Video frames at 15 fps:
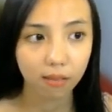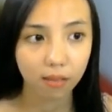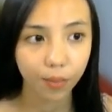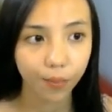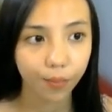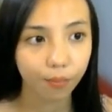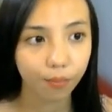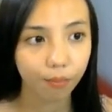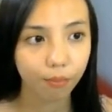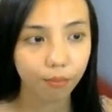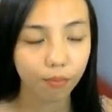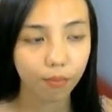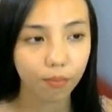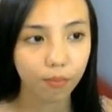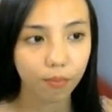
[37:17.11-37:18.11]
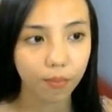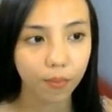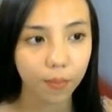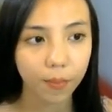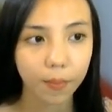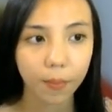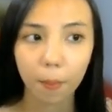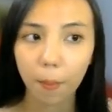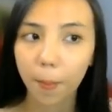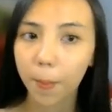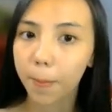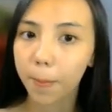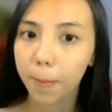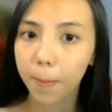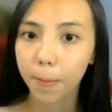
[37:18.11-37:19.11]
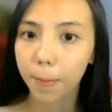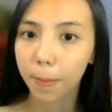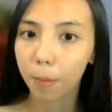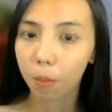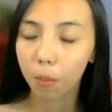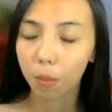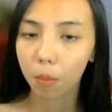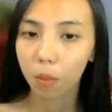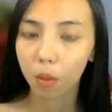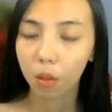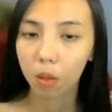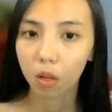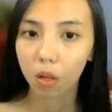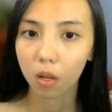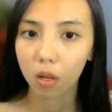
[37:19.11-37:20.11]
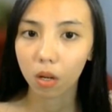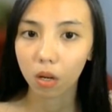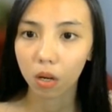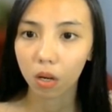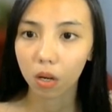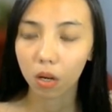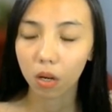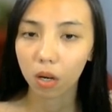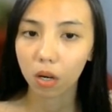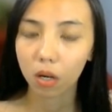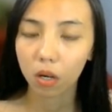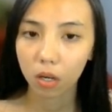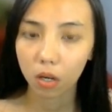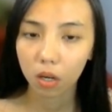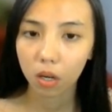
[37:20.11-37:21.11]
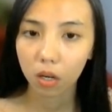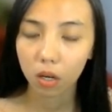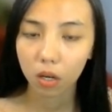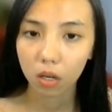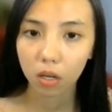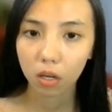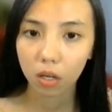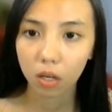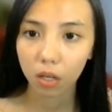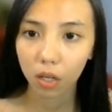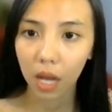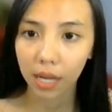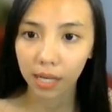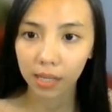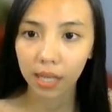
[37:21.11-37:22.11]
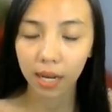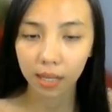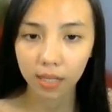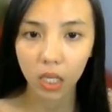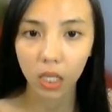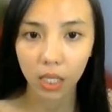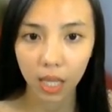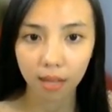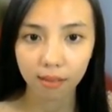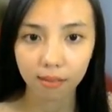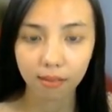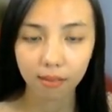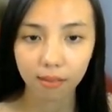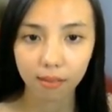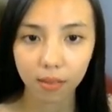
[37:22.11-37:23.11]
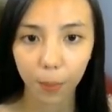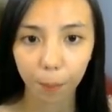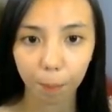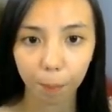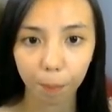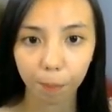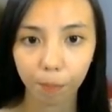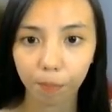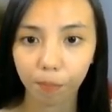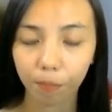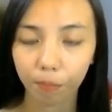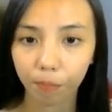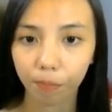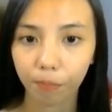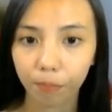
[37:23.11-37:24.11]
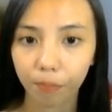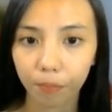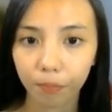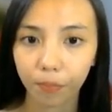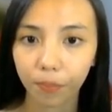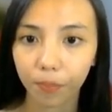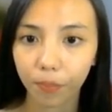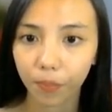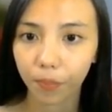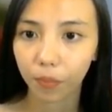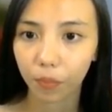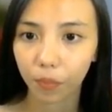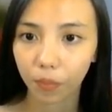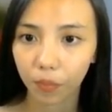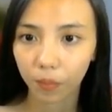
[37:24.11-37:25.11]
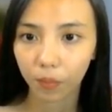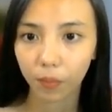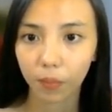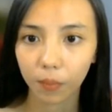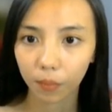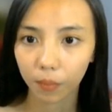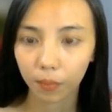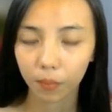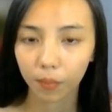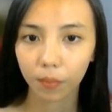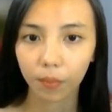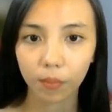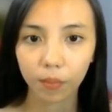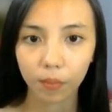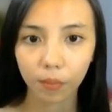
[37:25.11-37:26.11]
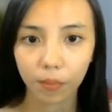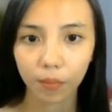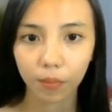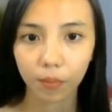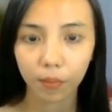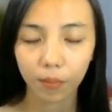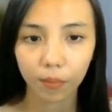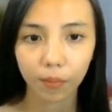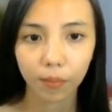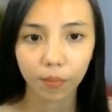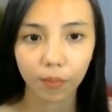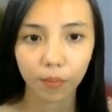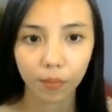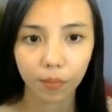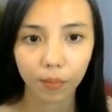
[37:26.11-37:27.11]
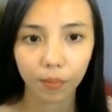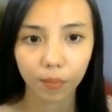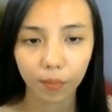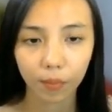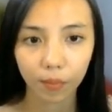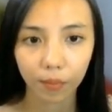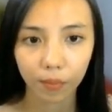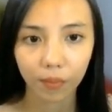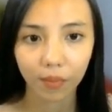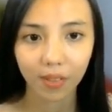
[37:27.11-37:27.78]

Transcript: Yeah, so if the desired direction is the same as the current direction, yes. Oh, sorry, current direction. Oh, yes. All right.